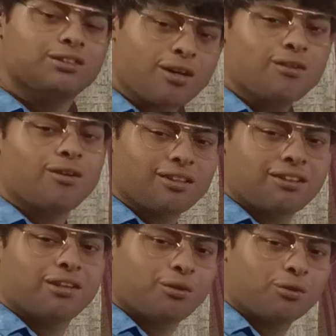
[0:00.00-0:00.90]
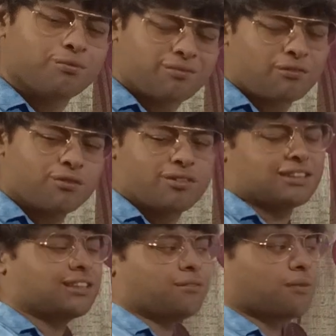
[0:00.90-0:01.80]
sans dorté tôt. Of
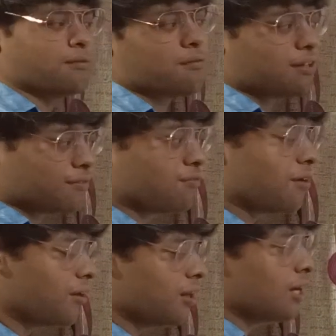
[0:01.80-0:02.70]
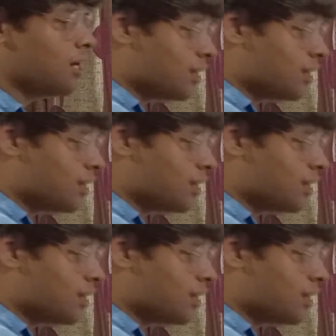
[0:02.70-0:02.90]
course the baby will fall